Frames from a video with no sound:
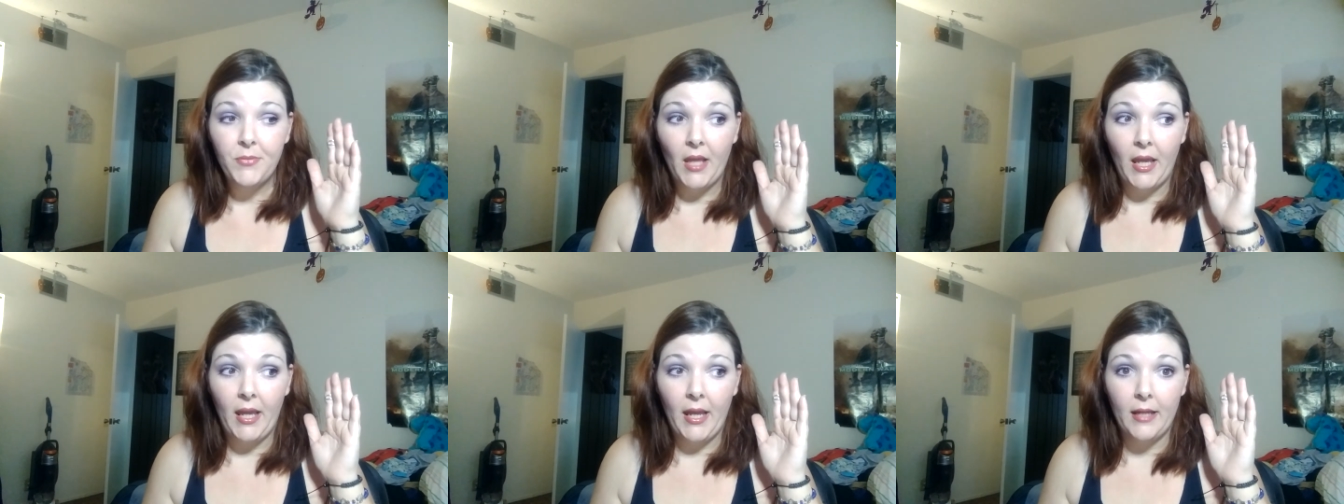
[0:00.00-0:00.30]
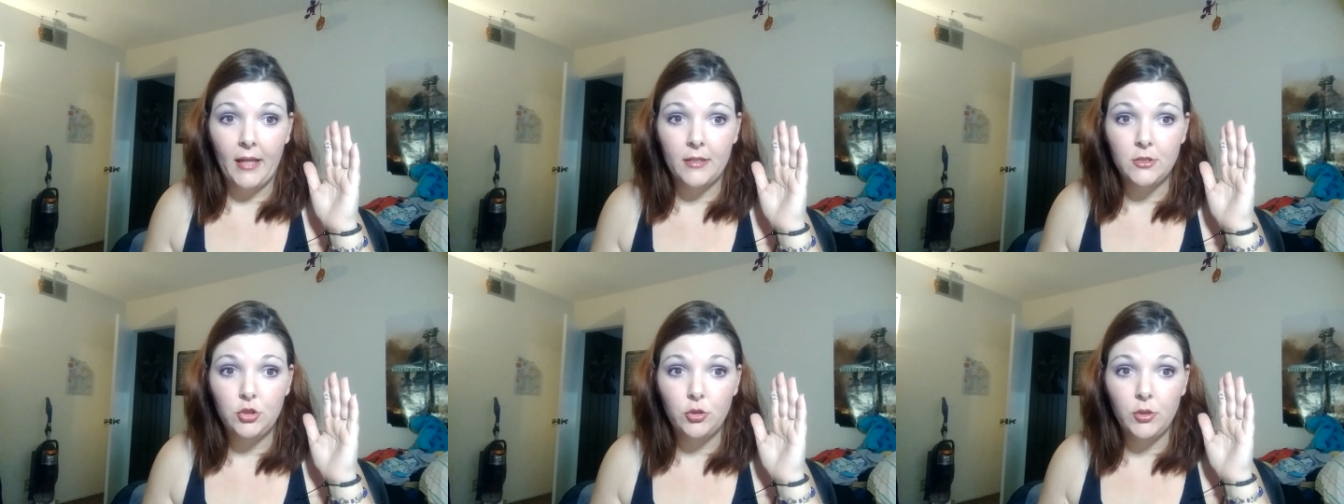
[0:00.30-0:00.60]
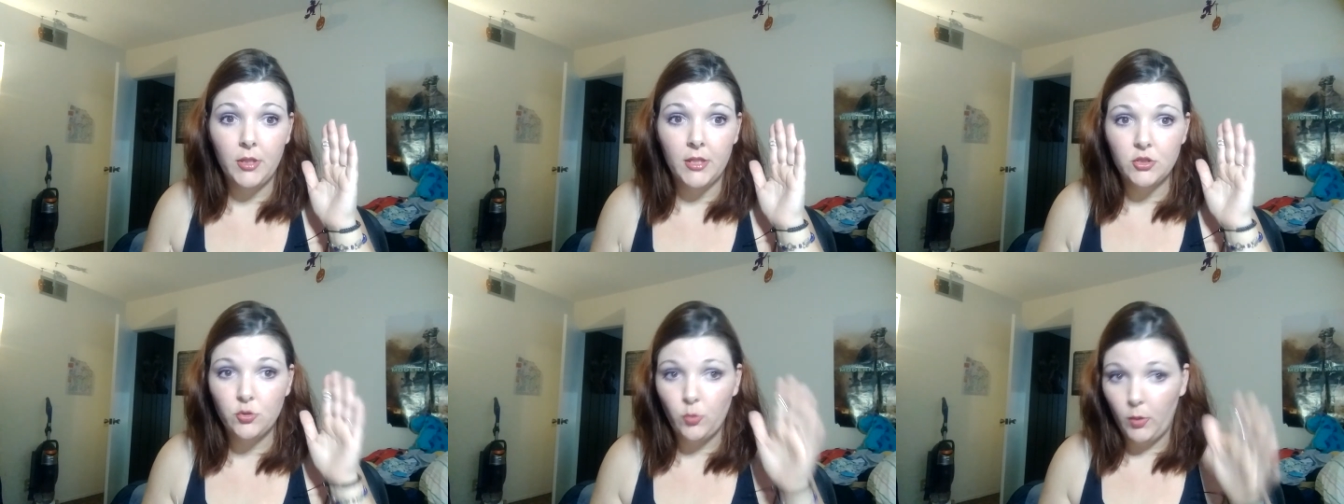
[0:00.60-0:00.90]
And you
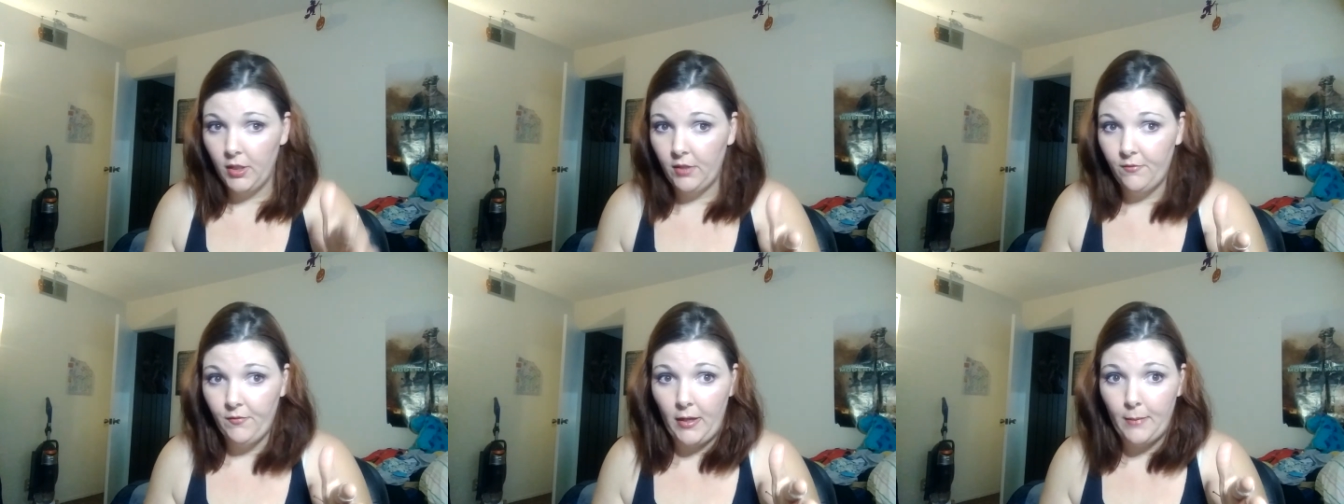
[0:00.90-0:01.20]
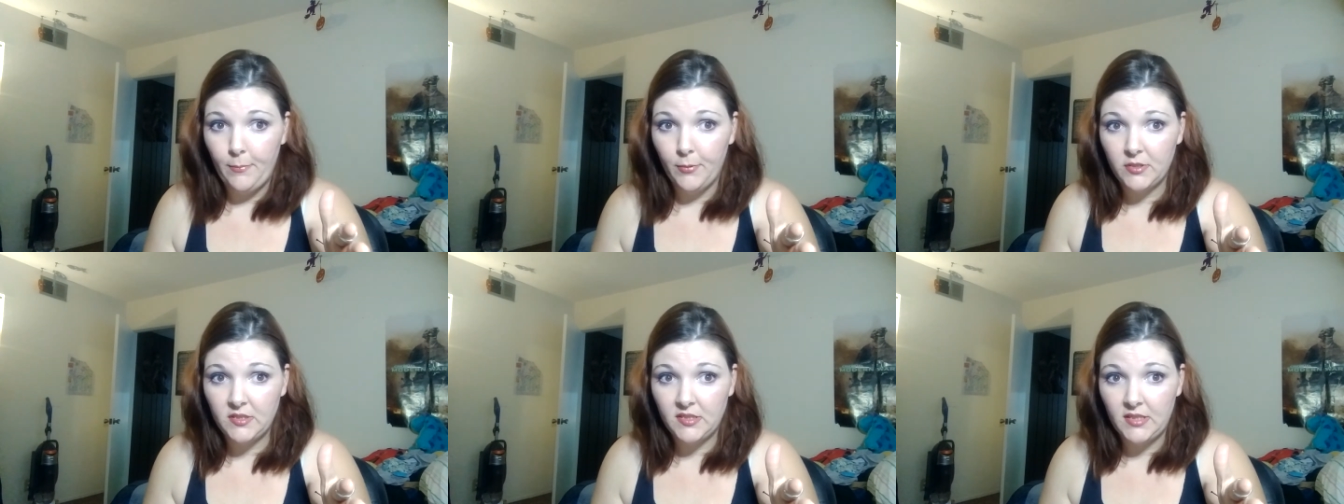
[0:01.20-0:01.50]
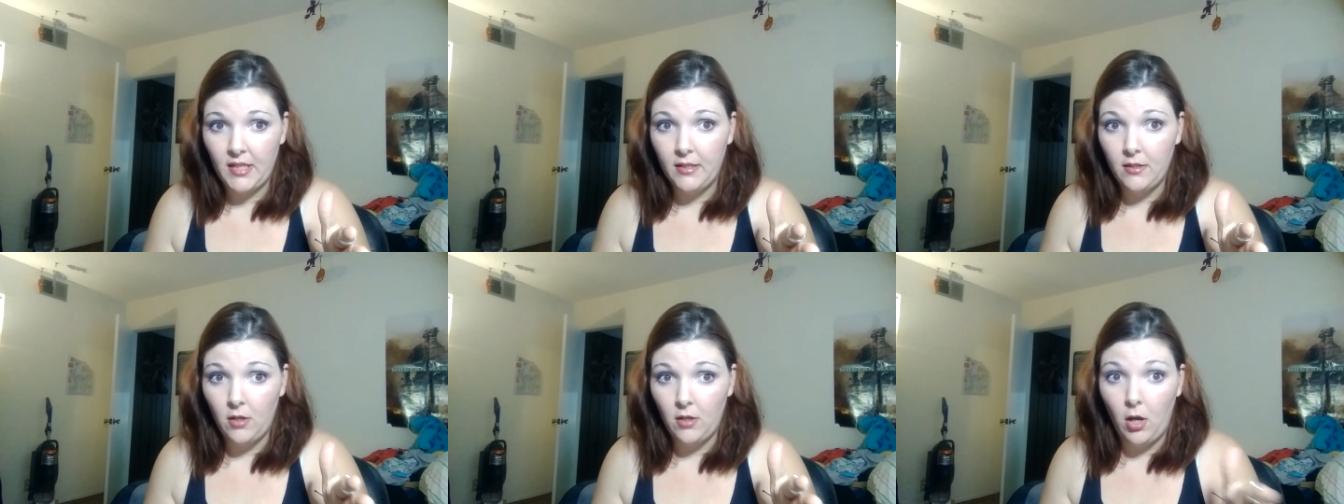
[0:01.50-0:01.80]
get
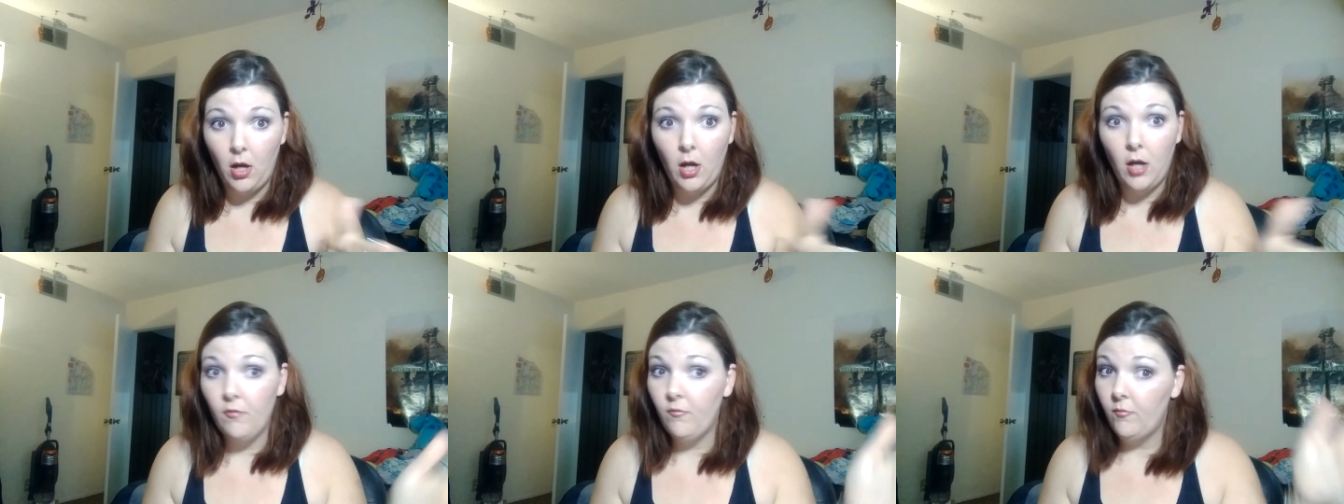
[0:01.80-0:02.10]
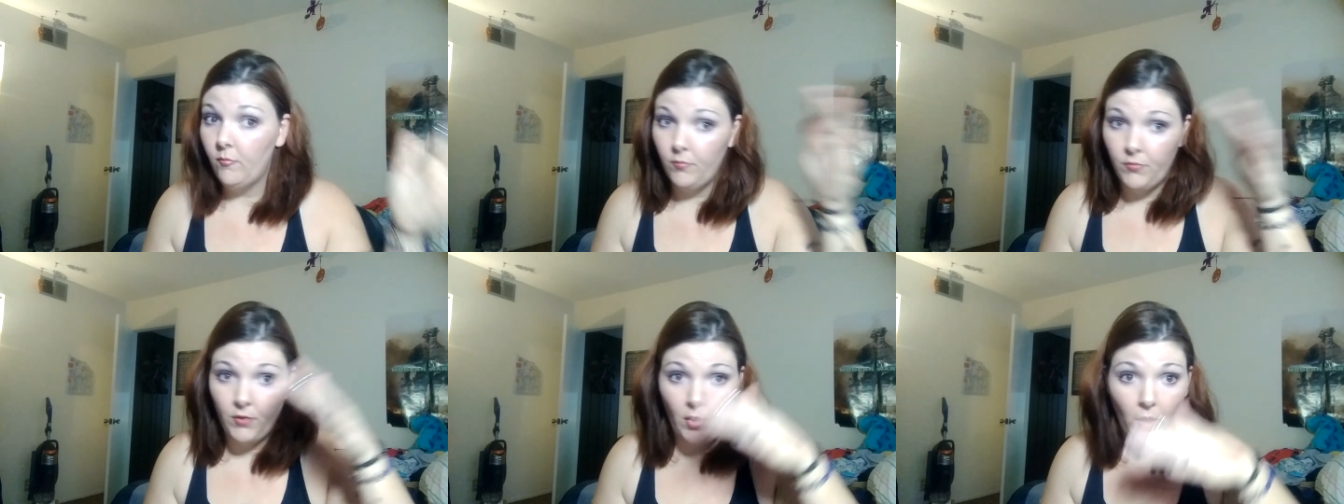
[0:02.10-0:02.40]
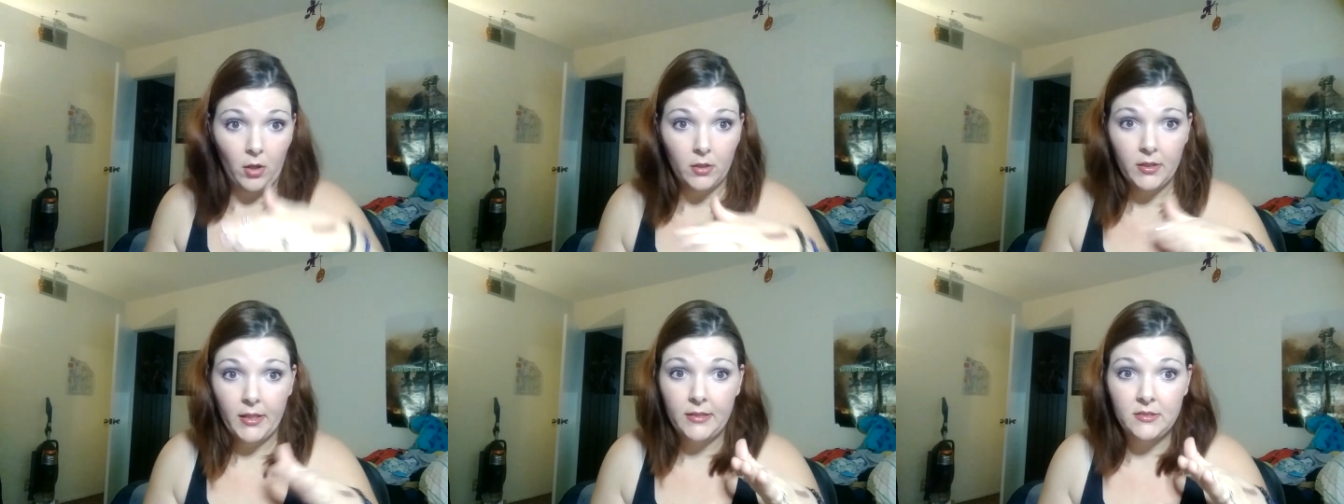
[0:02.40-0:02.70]
25% off the
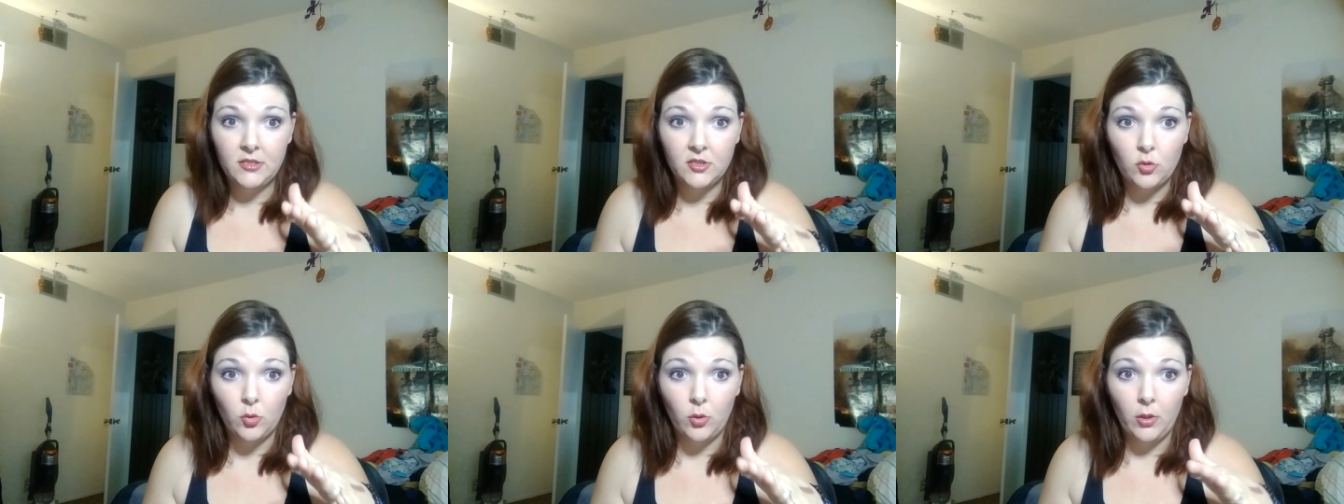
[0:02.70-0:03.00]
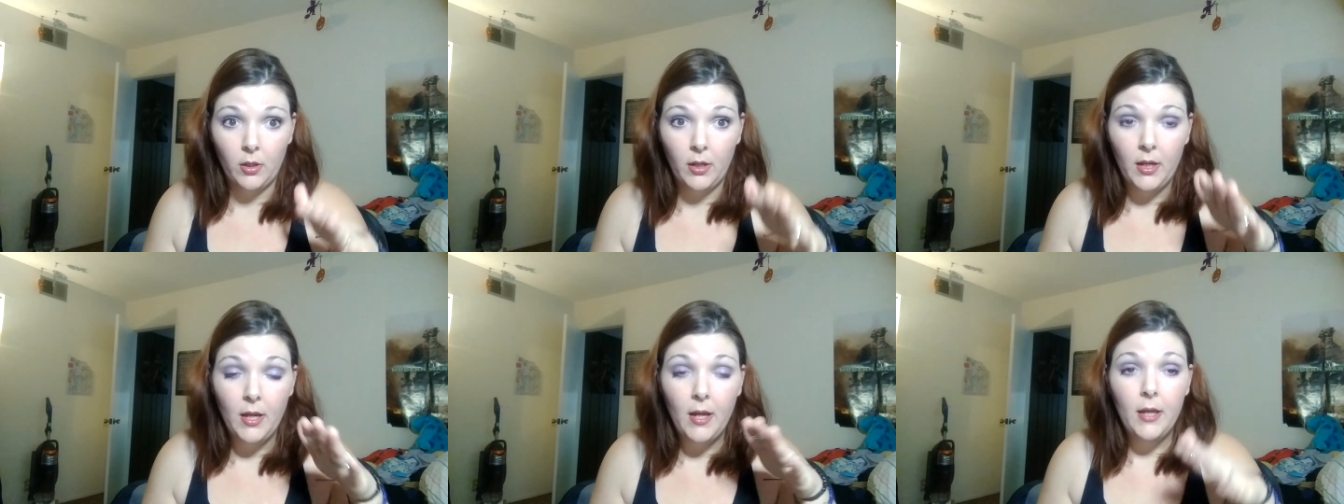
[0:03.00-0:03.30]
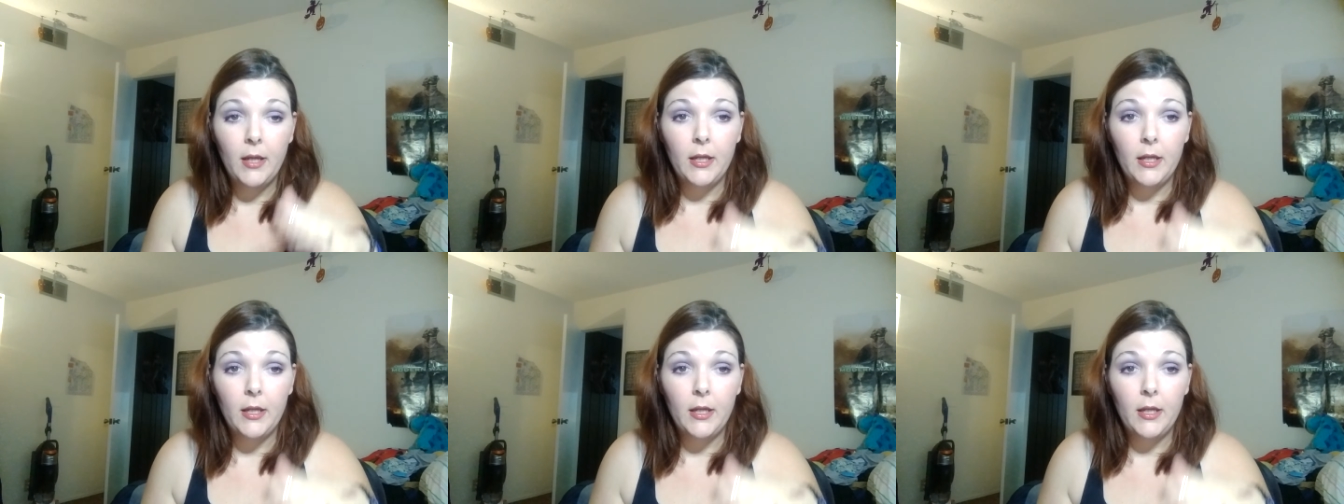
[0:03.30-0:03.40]
online store.